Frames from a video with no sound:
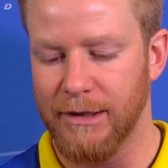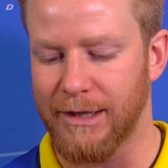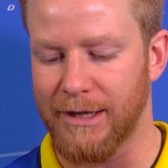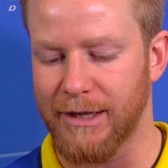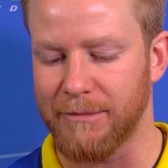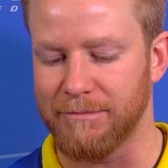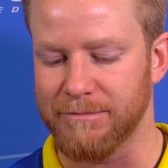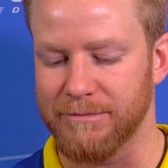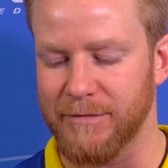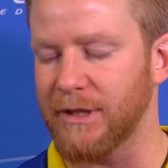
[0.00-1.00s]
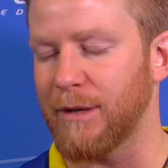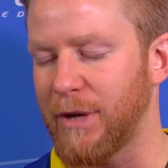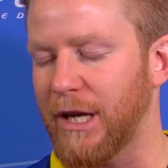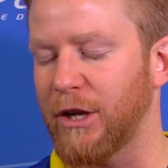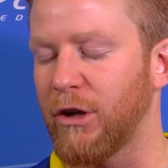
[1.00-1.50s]
um, and then
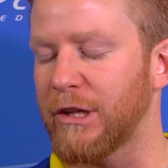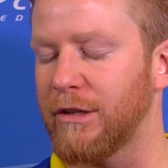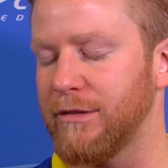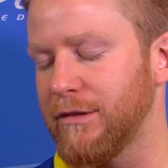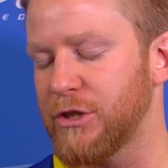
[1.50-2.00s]
making all the,